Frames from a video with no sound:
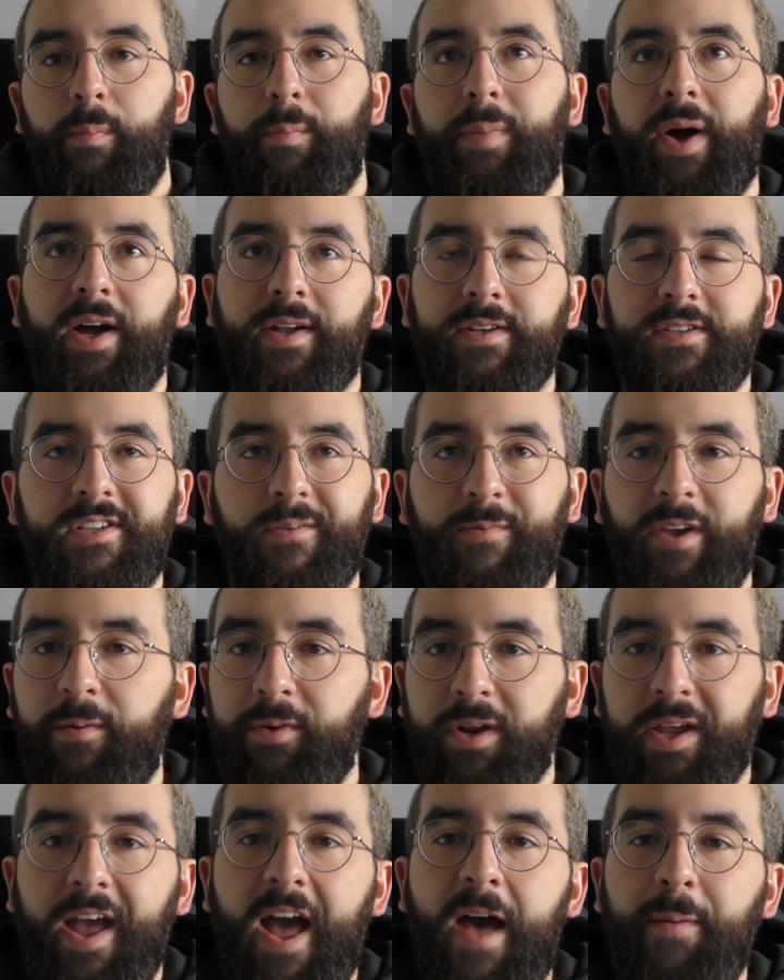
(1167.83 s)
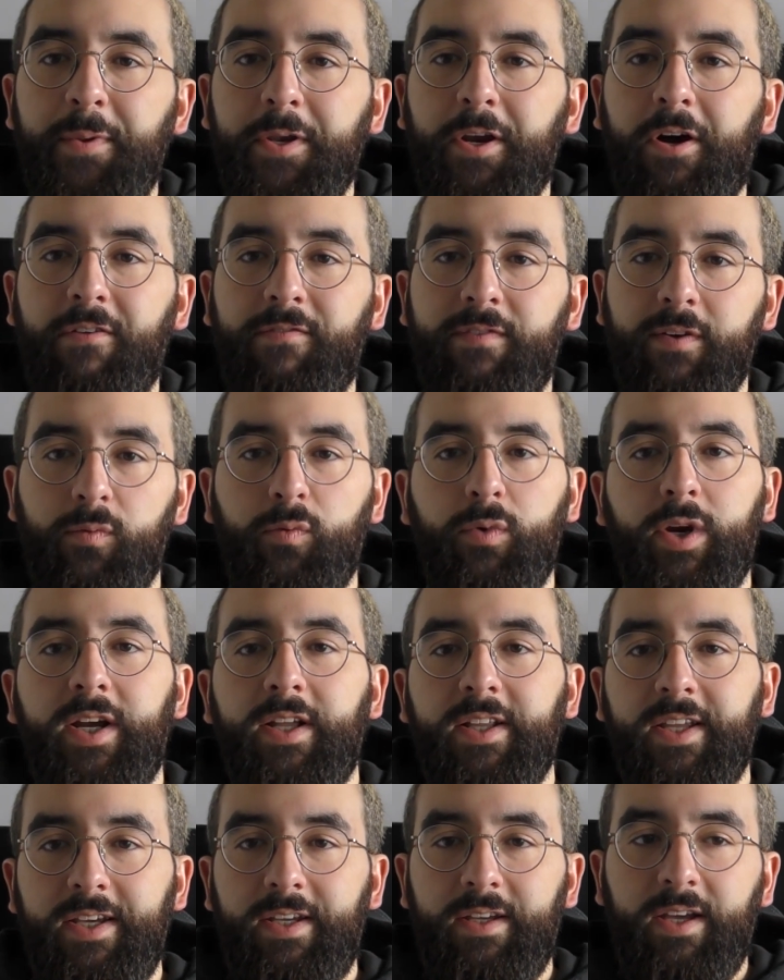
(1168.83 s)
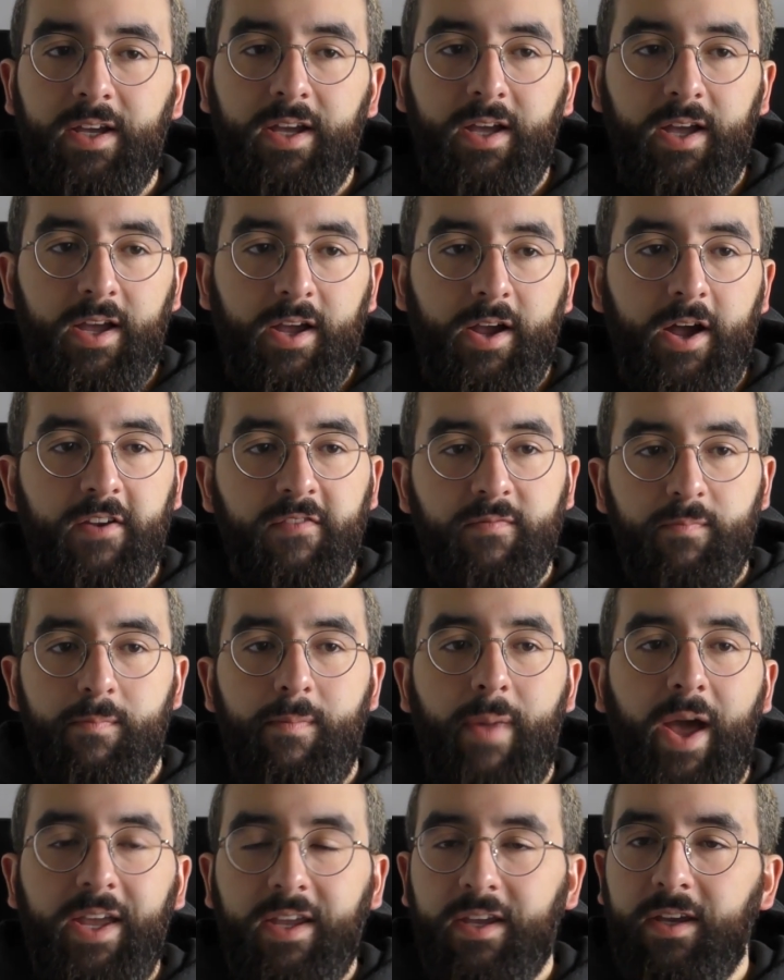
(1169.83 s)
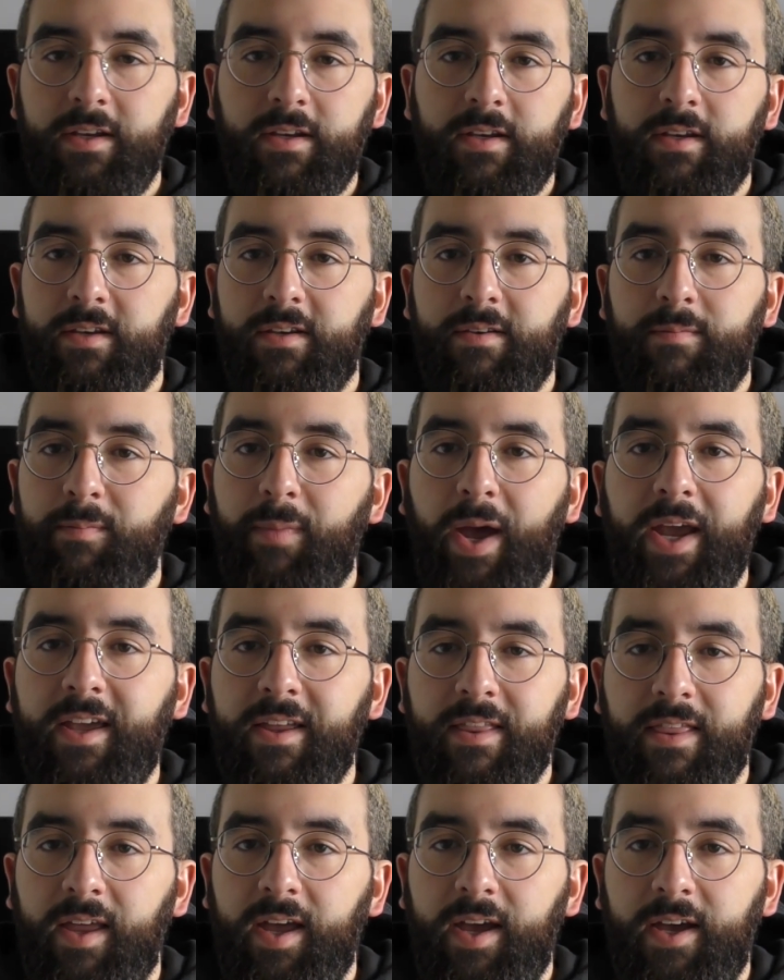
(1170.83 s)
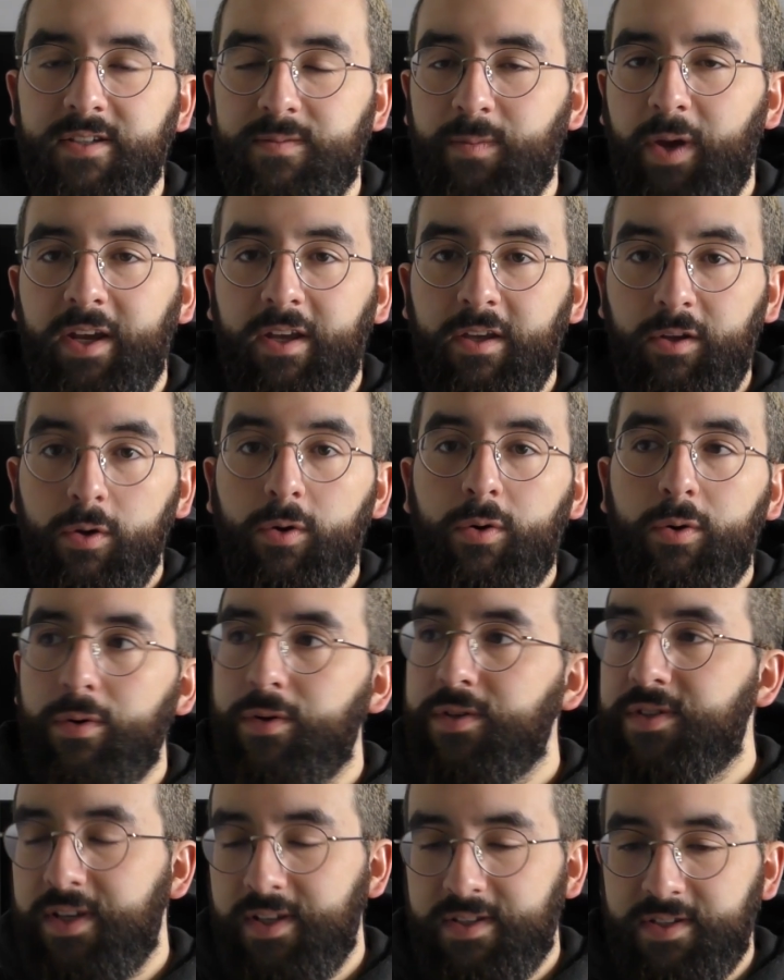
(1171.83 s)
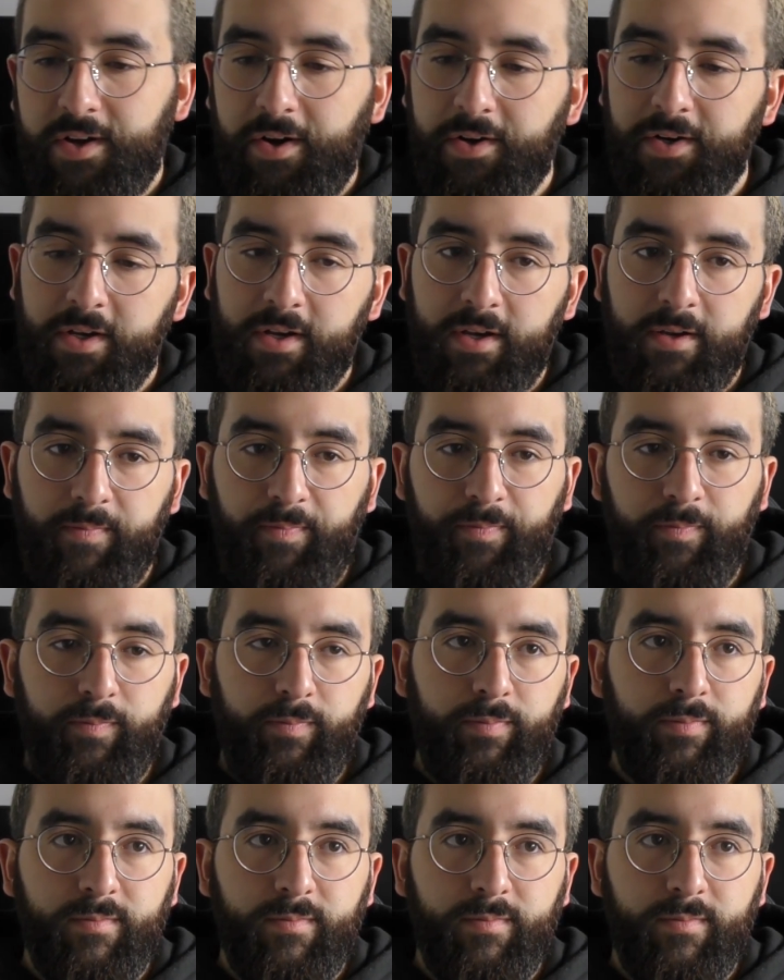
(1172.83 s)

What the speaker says: But to be able to cap it off and really kind of make it theirs, make it yours, it's got to